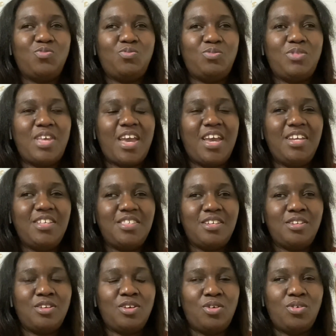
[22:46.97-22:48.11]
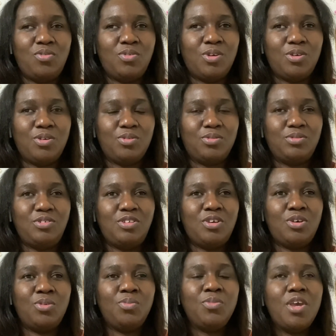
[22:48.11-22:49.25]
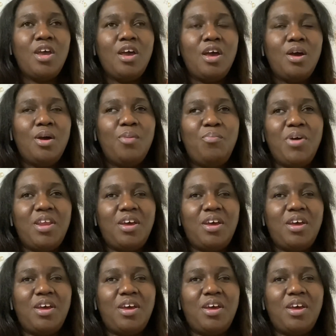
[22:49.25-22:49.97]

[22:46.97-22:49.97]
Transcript: 18 and older, you know. But